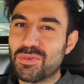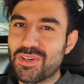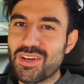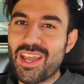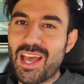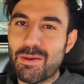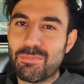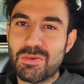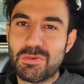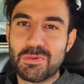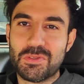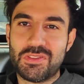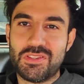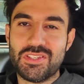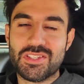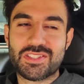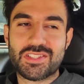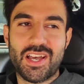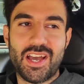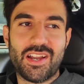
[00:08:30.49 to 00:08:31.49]
pretty happy with
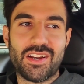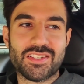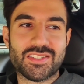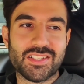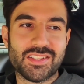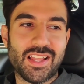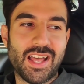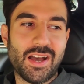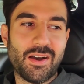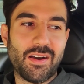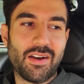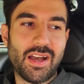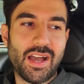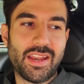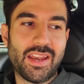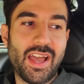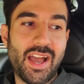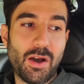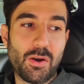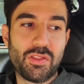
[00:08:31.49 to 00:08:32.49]
these tires
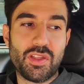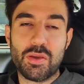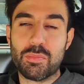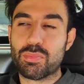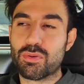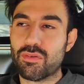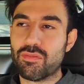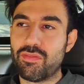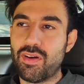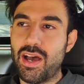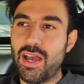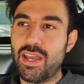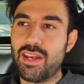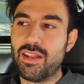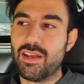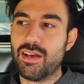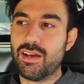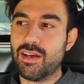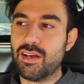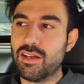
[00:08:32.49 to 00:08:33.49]
and how they provide
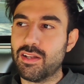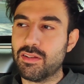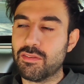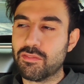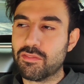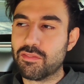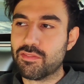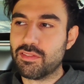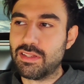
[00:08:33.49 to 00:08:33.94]
a